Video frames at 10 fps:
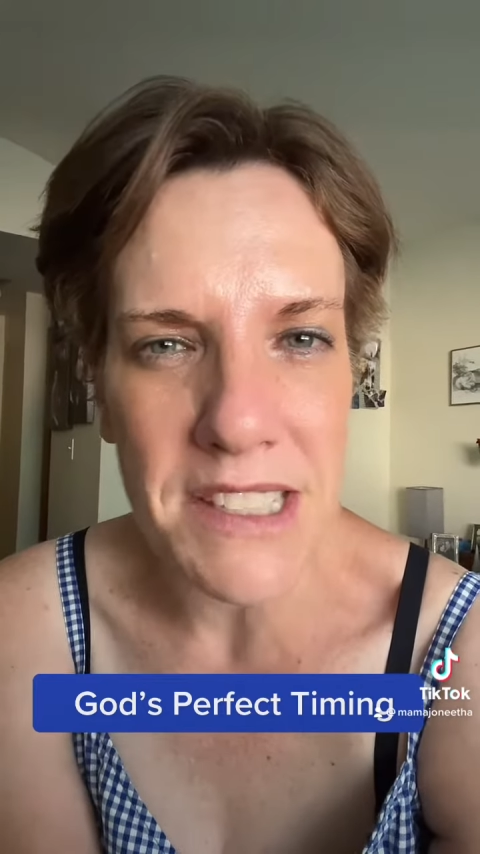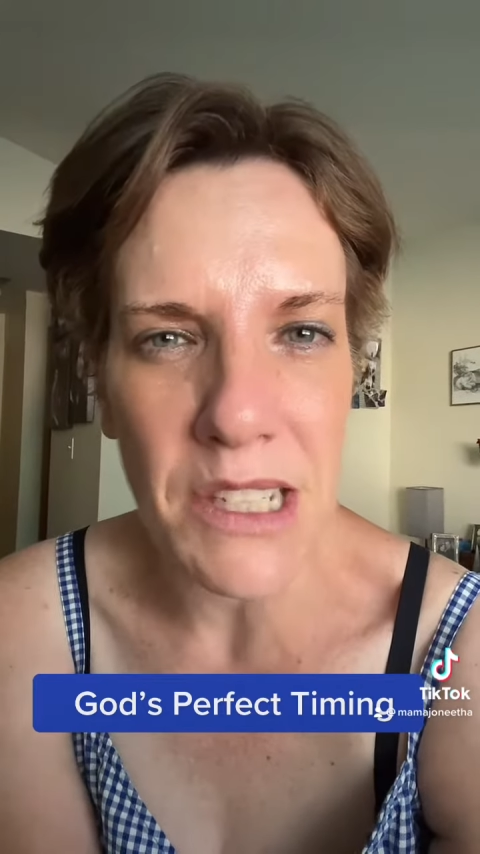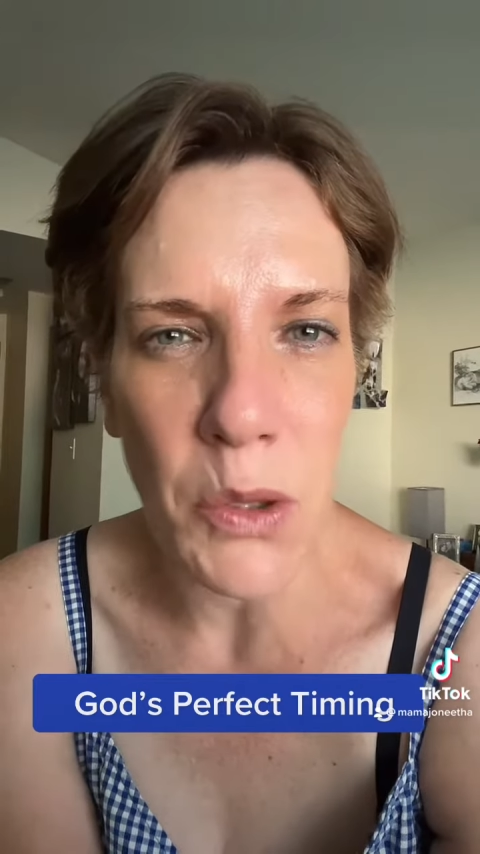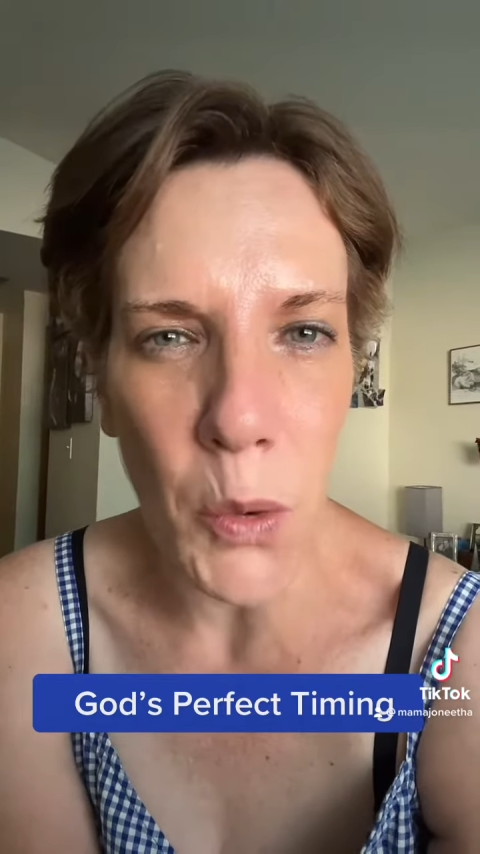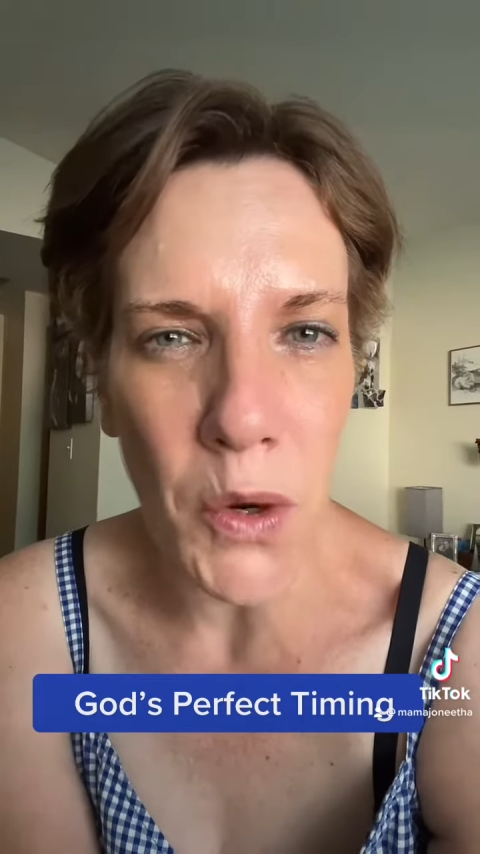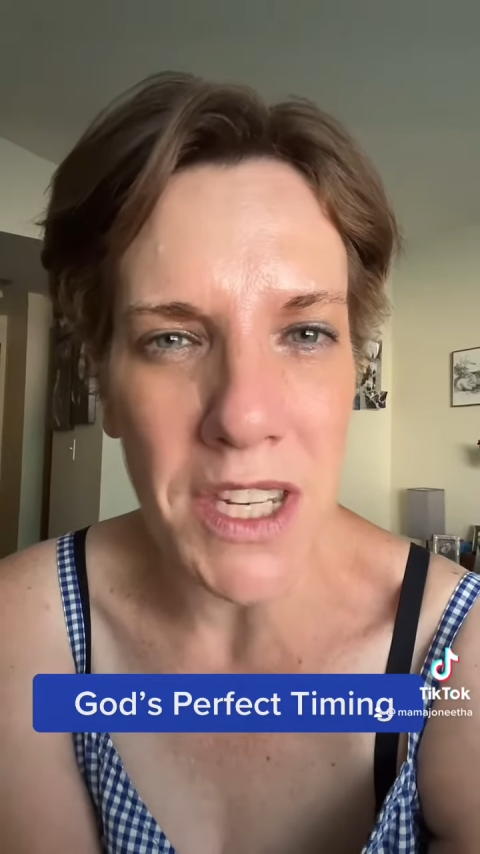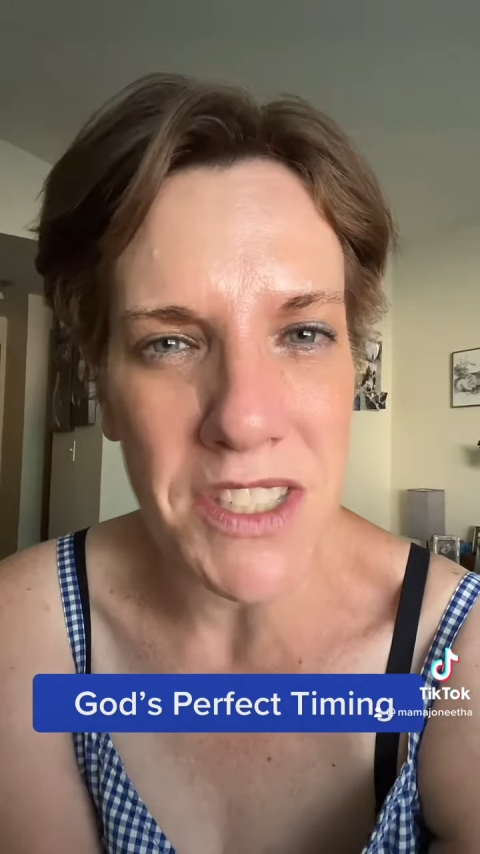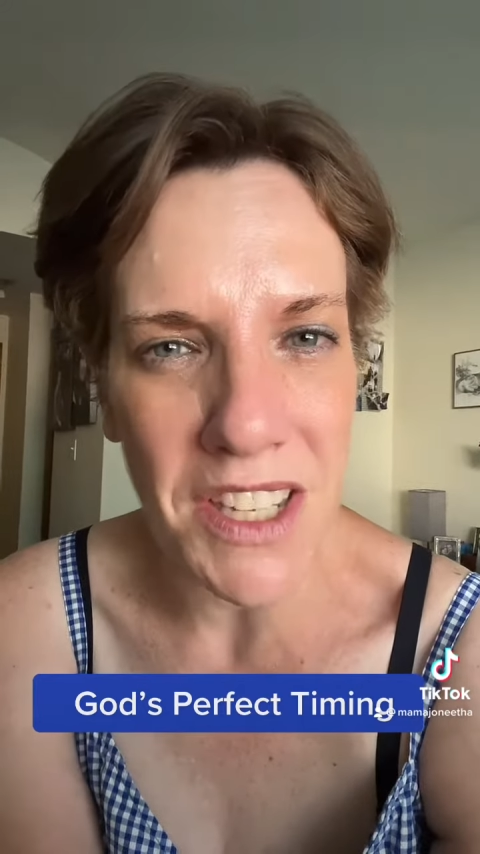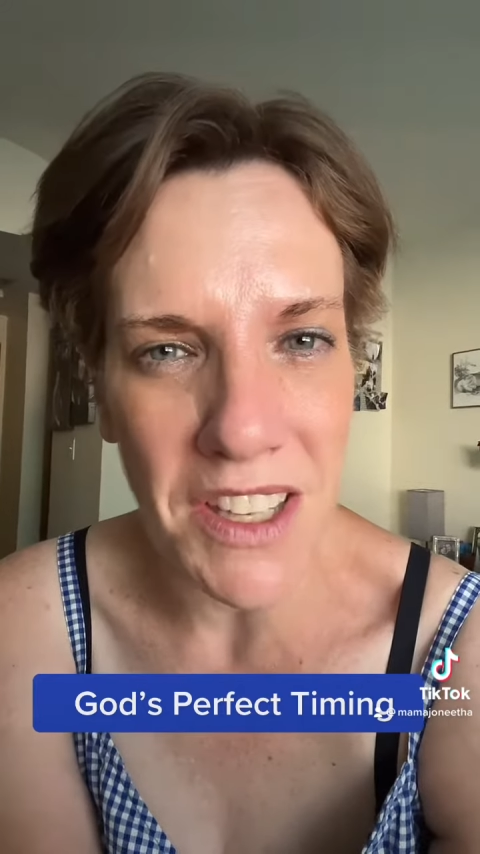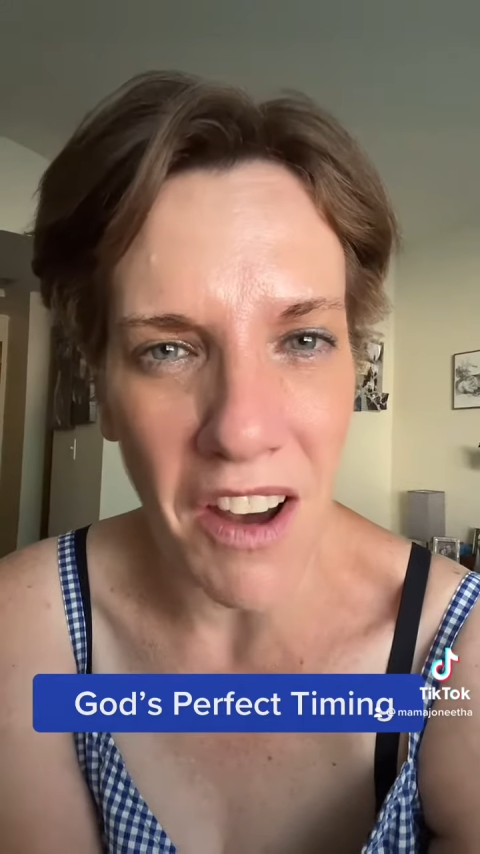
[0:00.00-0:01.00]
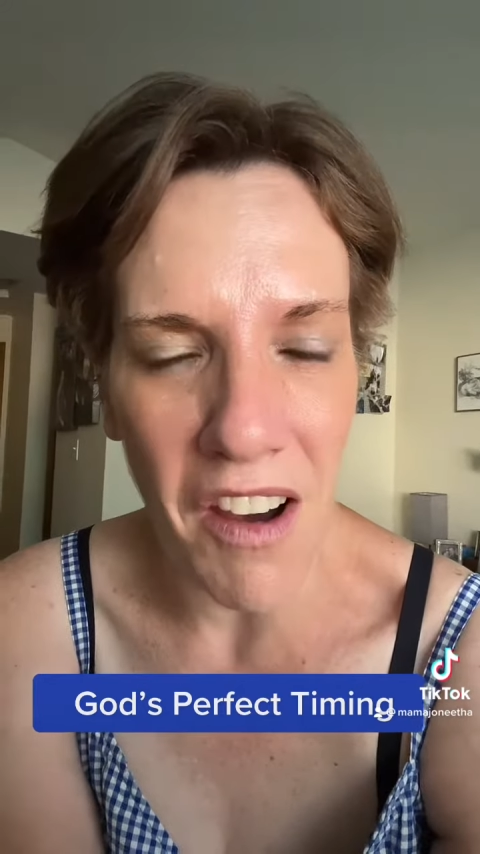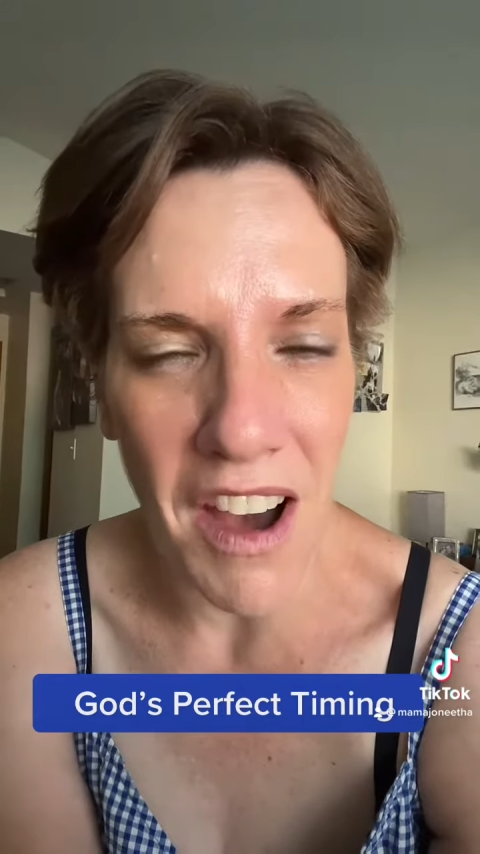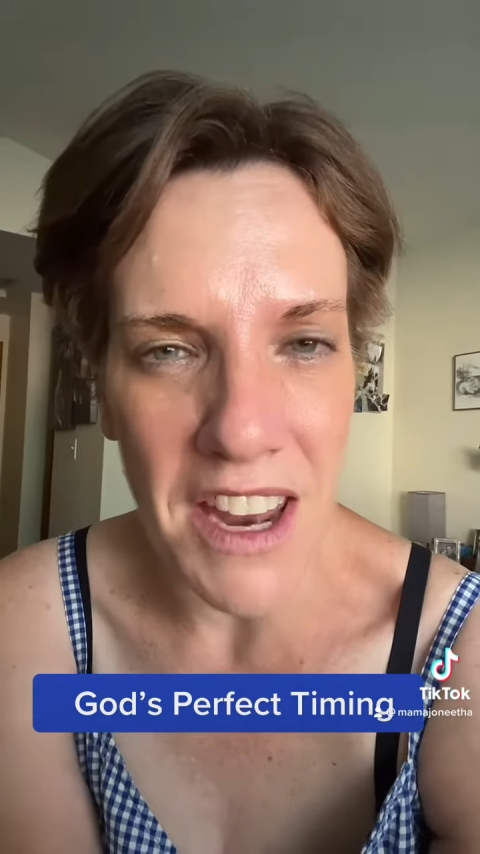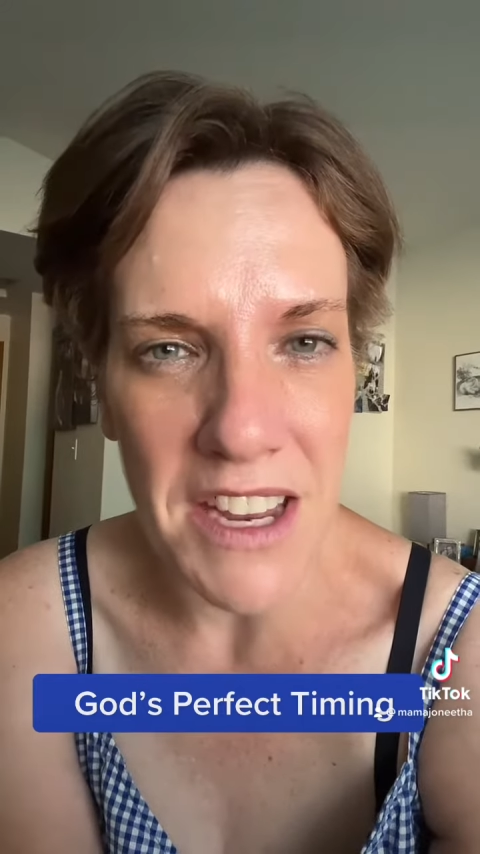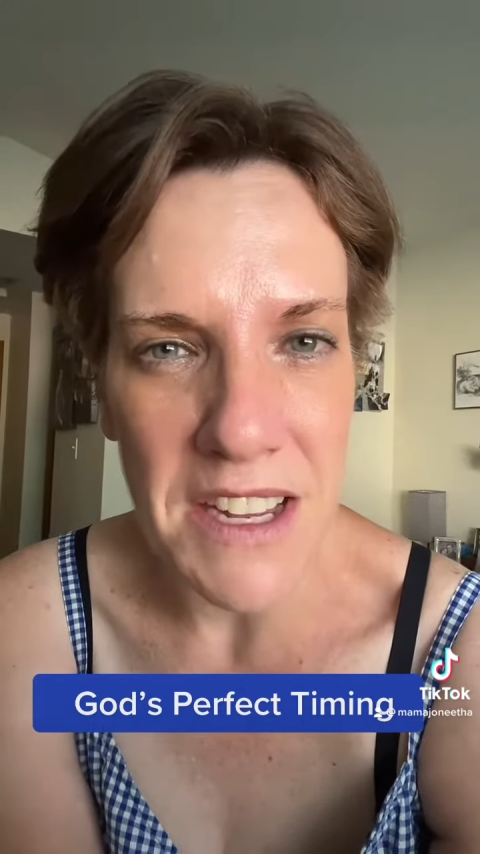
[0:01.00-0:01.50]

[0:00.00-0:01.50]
glory to God.